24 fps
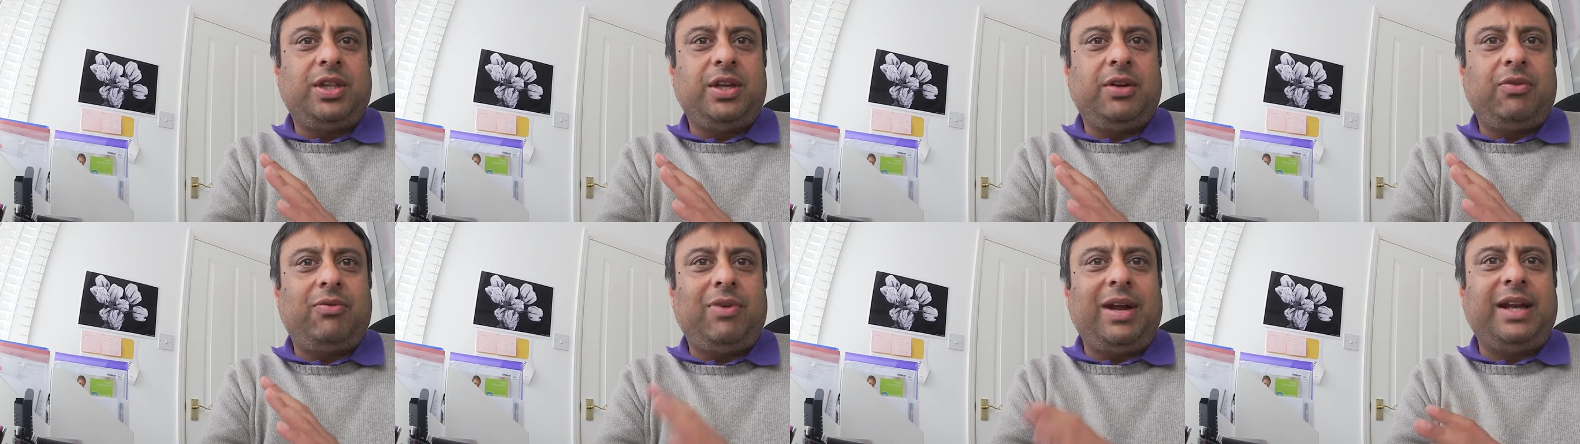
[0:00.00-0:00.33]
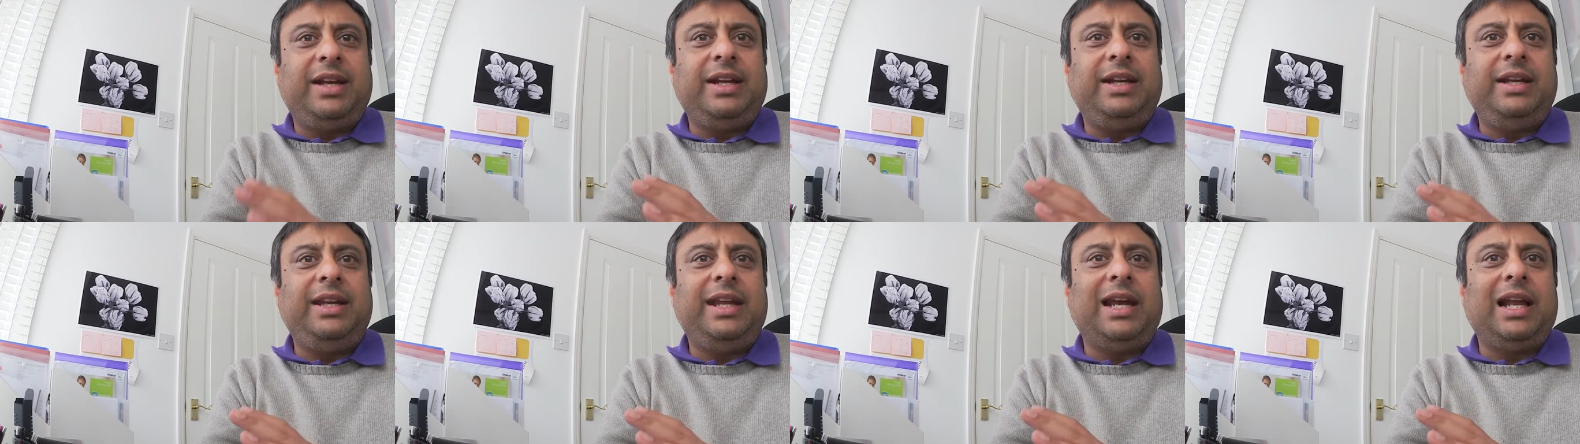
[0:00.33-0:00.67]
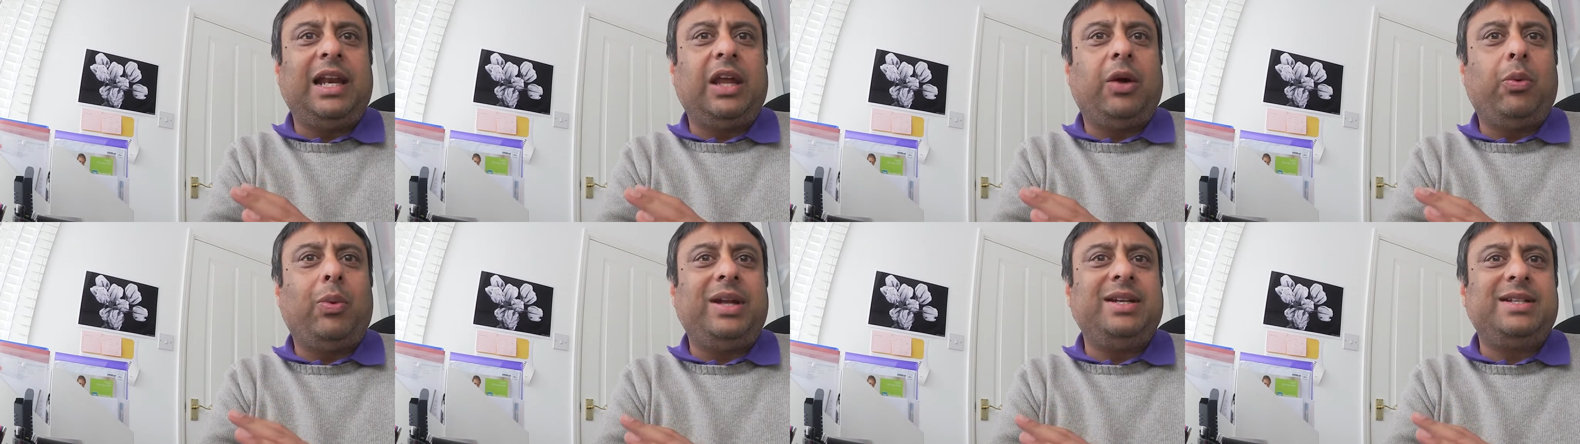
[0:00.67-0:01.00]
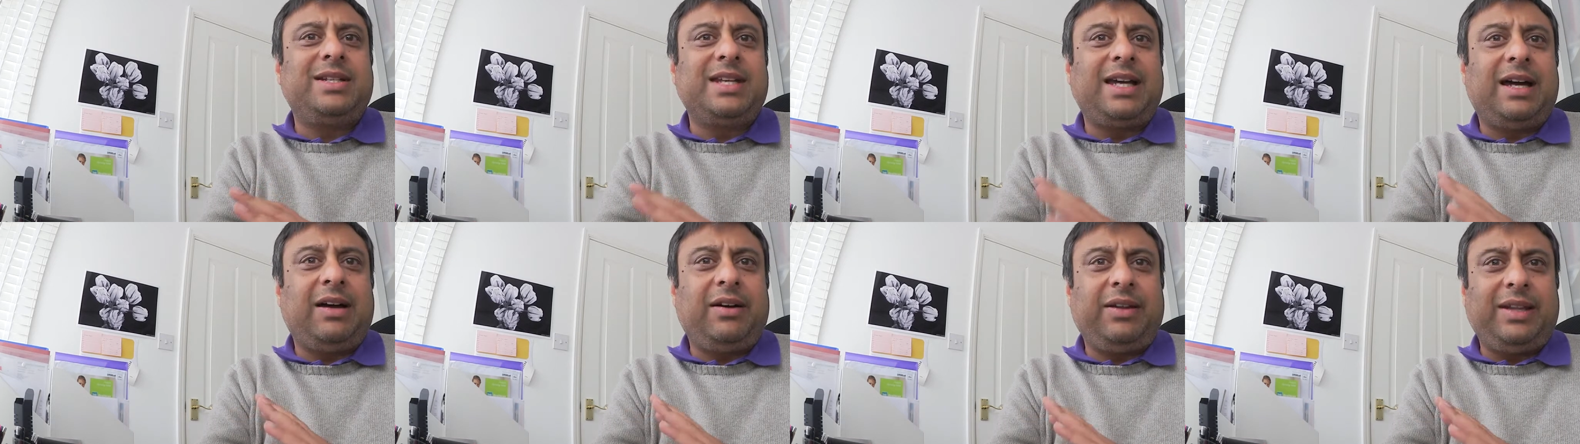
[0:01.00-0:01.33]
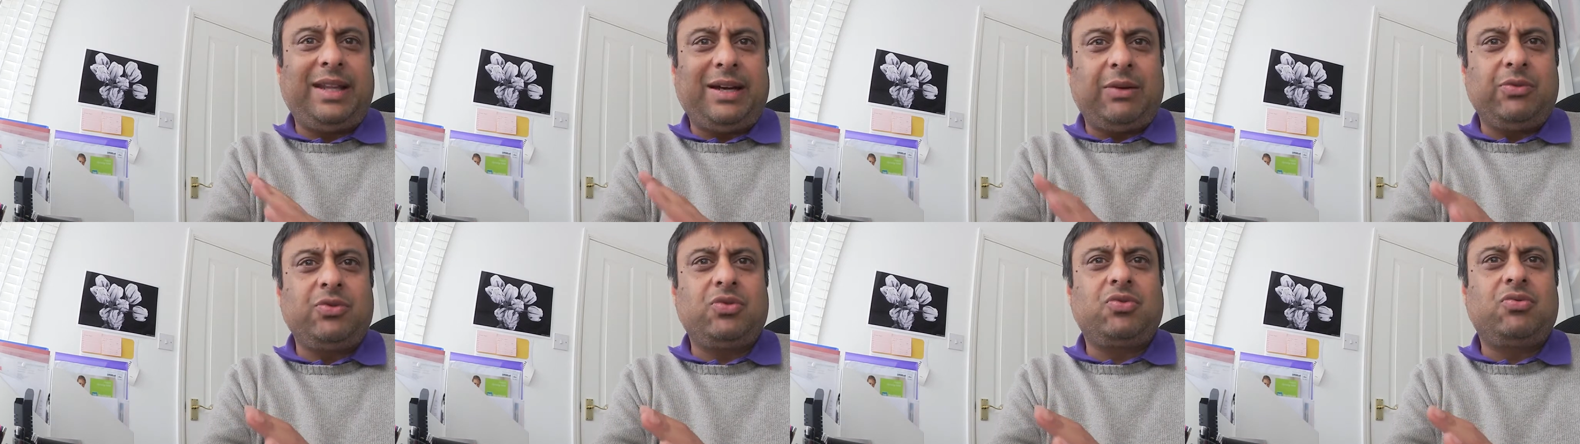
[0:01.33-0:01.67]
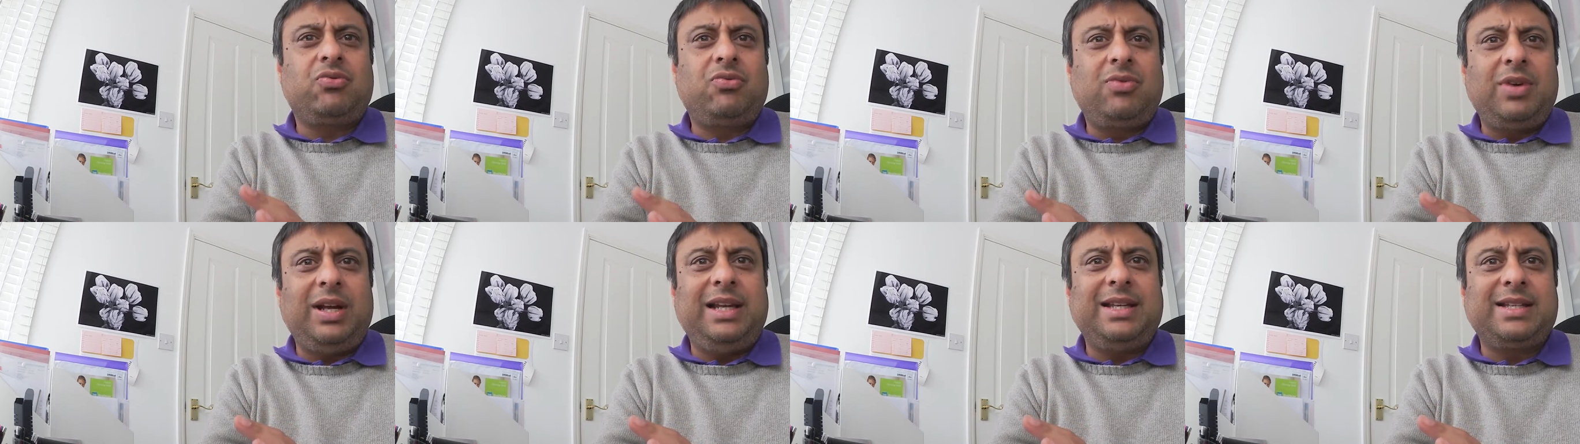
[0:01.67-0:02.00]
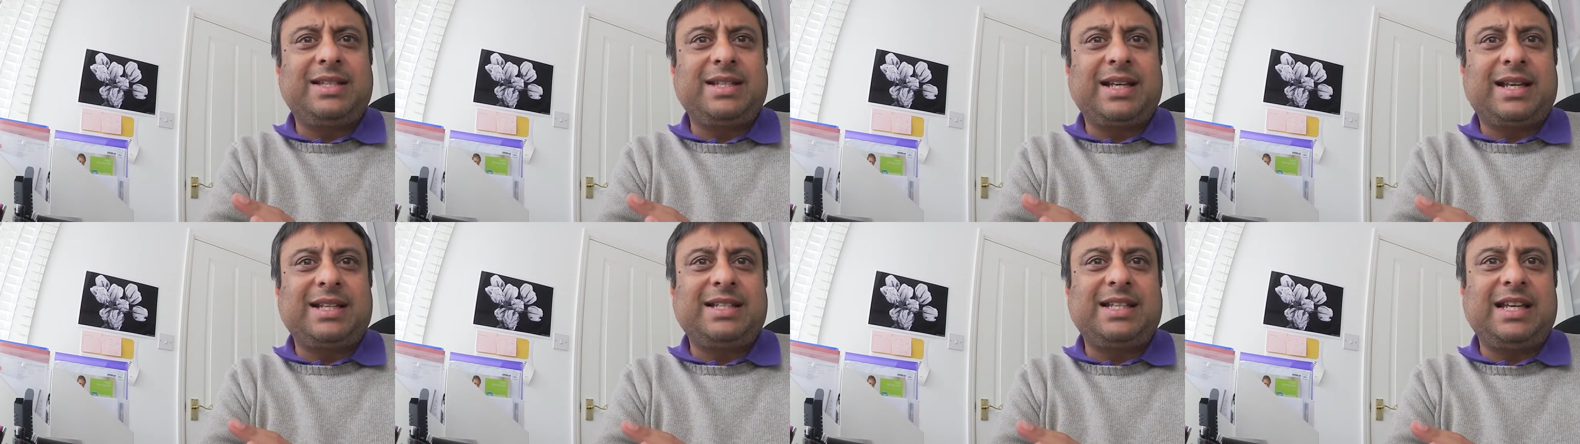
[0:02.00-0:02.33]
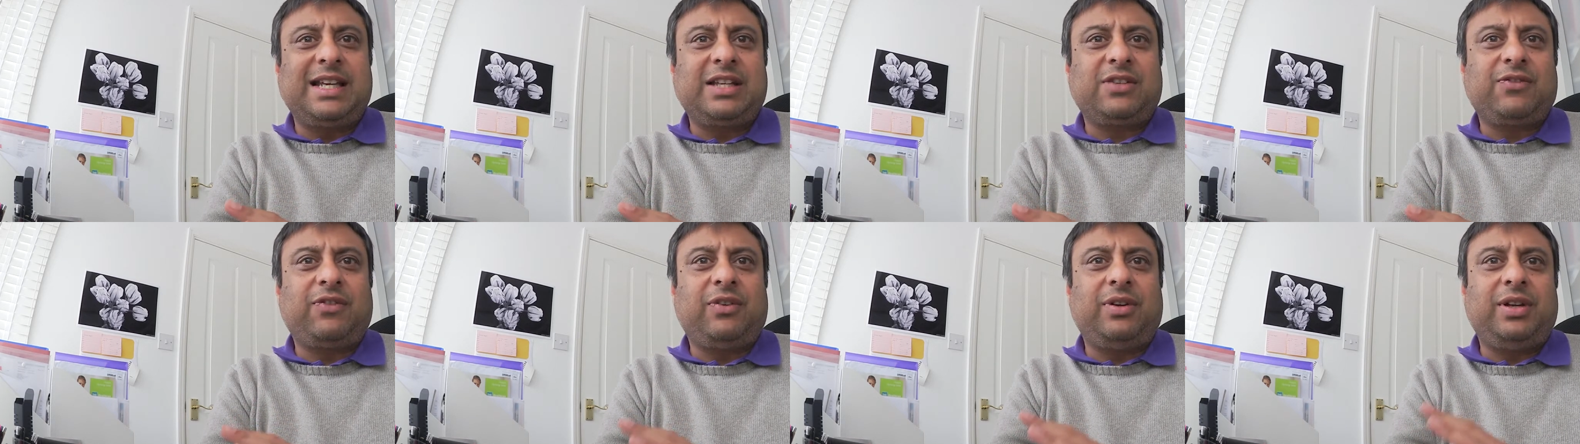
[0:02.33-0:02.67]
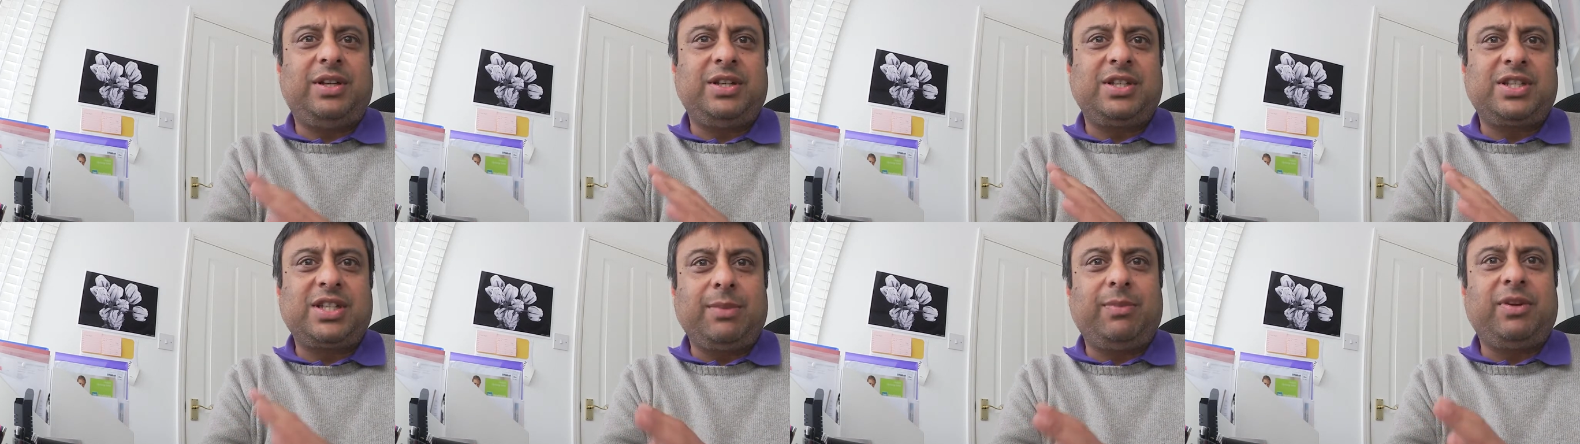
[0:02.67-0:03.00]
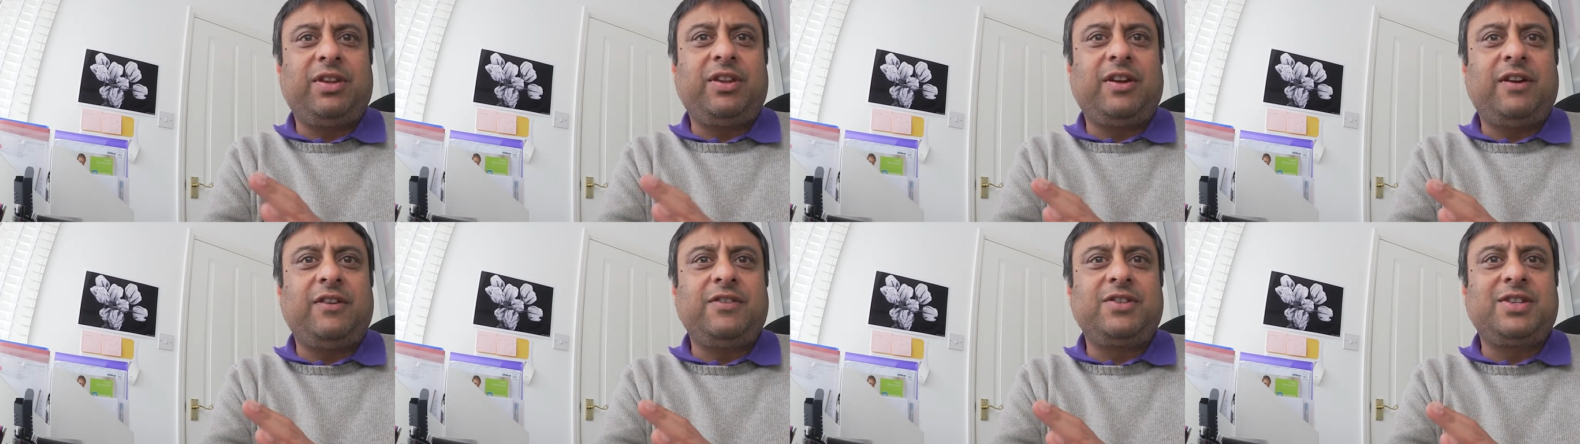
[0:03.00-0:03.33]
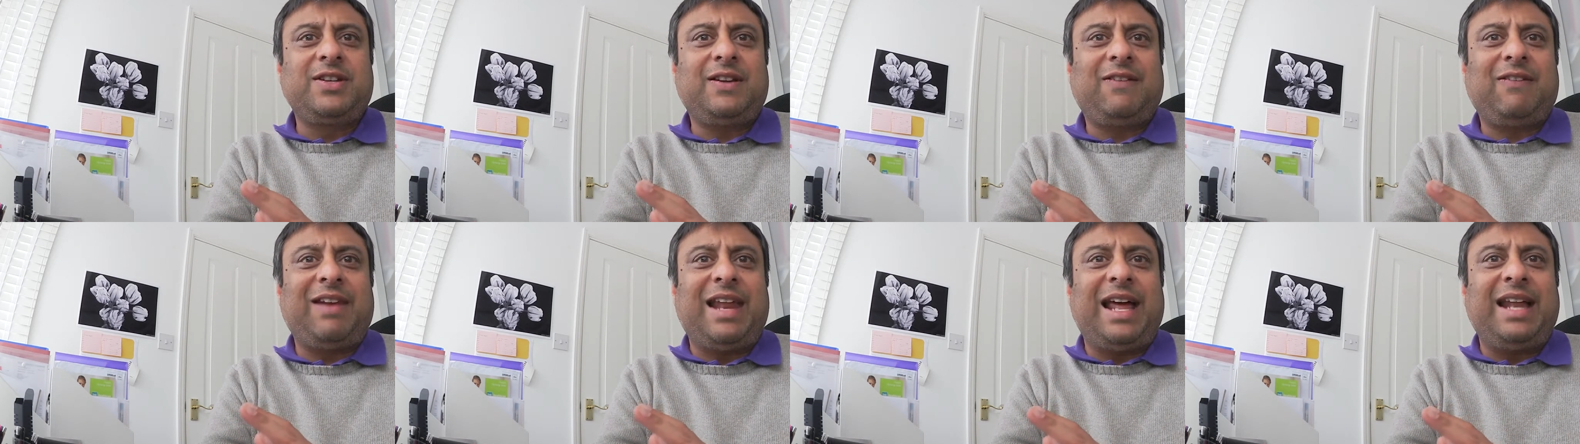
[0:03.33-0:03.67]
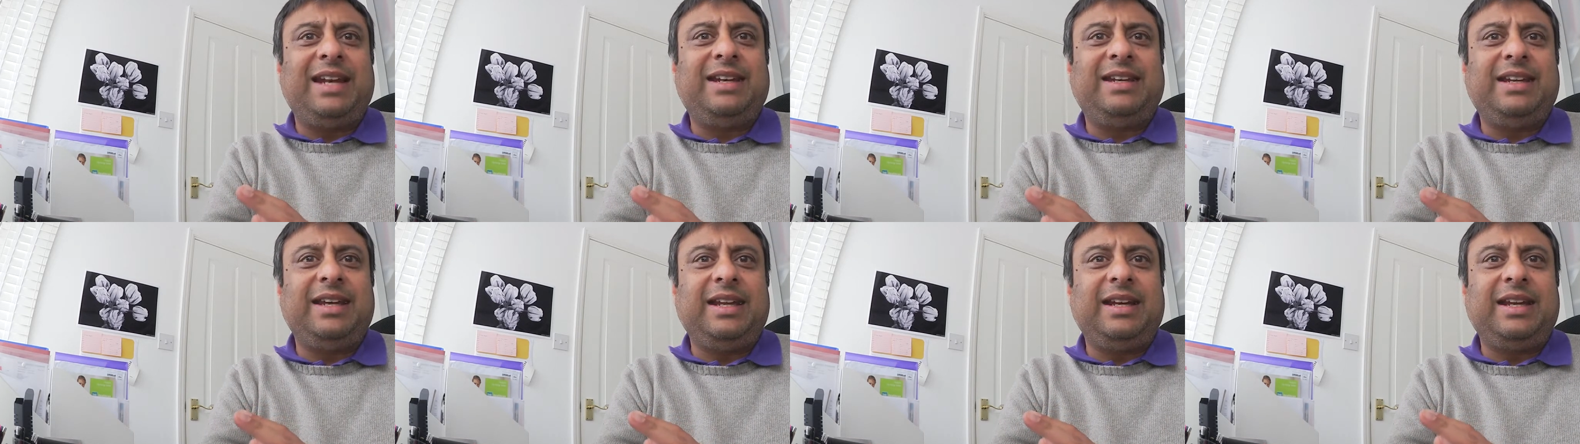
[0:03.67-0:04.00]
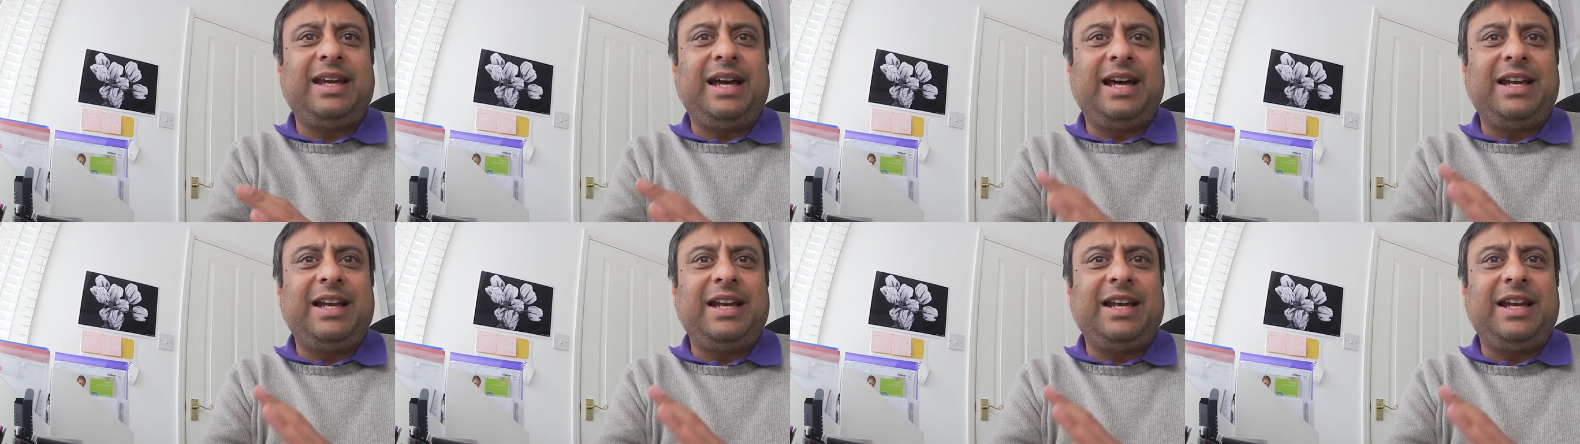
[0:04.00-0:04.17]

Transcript: the red and yellow, went out, and that was really successful, and some of those have landed,